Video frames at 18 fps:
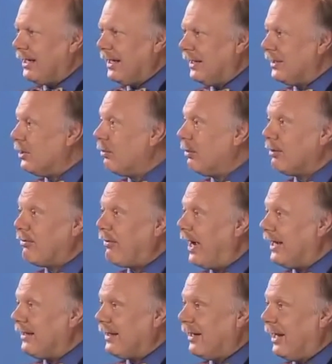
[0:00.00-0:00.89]
and you will
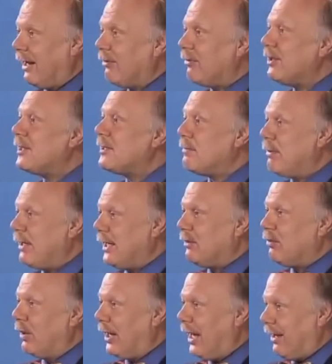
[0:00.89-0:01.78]
find that every speed
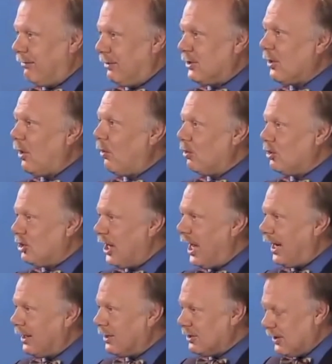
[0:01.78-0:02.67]
will have its own
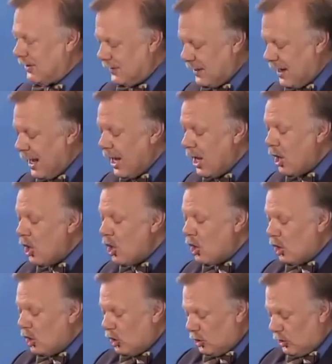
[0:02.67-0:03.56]
challenges.
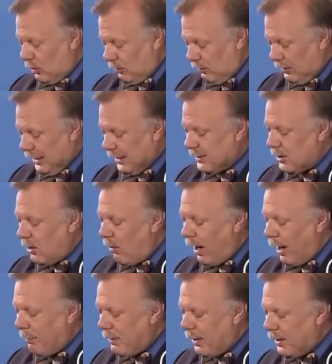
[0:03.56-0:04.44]
So let's go
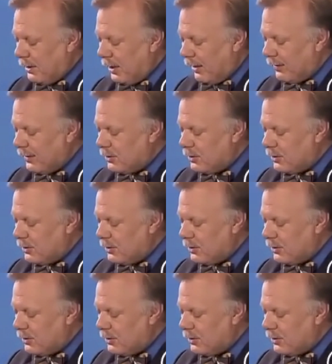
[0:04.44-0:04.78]
up another